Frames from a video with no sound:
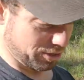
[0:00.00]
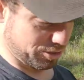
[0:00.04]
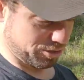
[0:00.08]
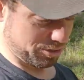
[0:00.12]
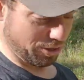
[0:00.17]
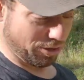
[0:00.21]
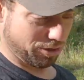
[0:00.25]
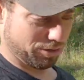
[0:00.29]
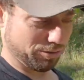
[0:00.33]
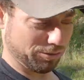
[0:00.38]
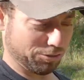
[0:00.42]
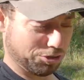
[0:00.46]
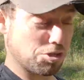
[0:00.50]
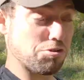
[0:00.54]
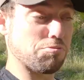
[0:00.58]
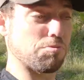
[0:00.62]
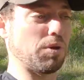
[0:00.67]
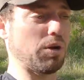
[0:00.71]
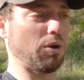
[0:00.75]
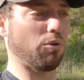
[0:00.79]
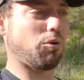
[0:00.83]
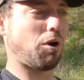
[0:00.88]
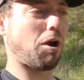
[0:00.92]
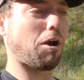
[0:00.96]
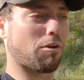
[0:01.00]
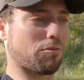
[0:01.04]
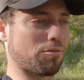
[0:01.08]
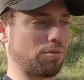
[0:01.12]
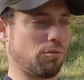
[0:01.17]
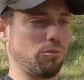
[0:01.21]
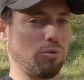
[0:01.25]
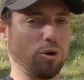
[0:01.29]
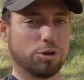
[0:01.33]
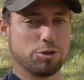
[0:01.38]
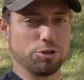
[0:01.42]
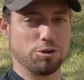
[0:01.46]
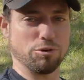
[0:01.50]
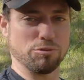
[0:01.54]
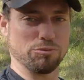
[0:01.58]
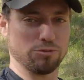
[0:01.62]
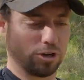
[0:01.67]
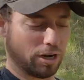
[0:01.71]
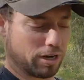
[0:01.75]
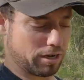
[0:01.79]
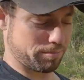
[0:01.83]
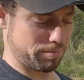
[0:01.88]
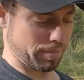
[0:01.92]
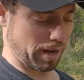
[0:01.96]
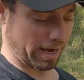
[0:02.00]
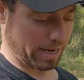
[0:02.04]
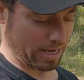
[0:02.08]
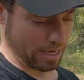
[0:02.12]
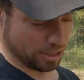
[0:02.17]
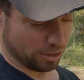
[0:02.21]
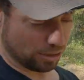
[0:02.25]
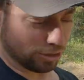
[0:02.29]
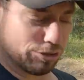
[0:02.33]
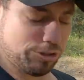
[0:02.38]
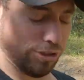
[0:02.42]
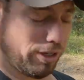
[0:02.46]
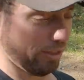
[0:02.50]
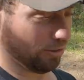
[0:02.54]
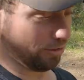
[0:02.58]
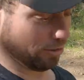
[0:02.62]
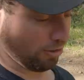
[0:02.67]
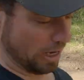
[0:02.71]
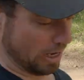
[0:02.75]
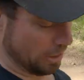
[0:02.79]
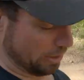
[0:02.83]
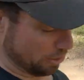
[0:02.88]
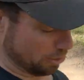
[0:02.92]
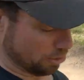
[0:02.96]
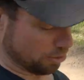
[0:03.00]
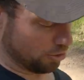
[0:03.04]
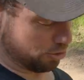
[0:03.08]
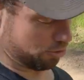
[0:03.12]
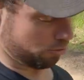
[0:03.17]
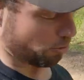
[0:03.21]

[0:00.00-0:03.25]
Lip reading: So just be aware of it while you're trying back in your trailer and you're